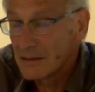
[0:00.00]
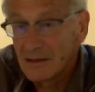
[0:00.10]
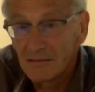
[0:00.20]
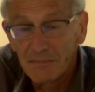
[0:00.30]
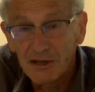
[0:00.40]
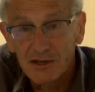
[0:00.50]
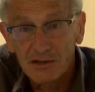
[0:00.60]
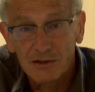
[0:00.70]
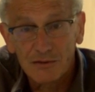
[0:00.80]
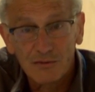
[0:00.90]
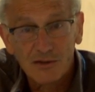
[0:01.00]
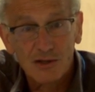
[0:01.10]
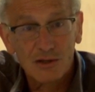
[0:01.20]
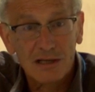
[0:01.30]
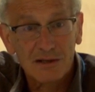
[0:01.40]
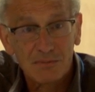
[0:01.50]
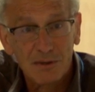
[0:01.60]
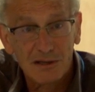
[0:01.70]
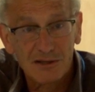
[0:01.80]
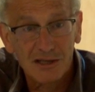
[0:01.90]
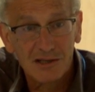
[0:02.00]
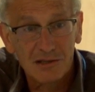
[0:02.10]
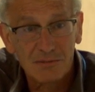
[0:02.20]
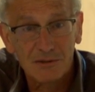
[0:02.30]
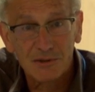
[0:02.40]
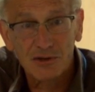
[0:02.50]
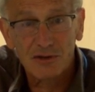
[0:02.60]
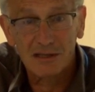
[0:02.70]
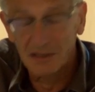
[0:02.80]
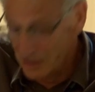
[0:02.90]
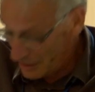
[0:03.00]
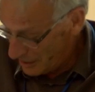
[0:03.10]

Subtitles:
The ambition of the social anthropology discipline was threatened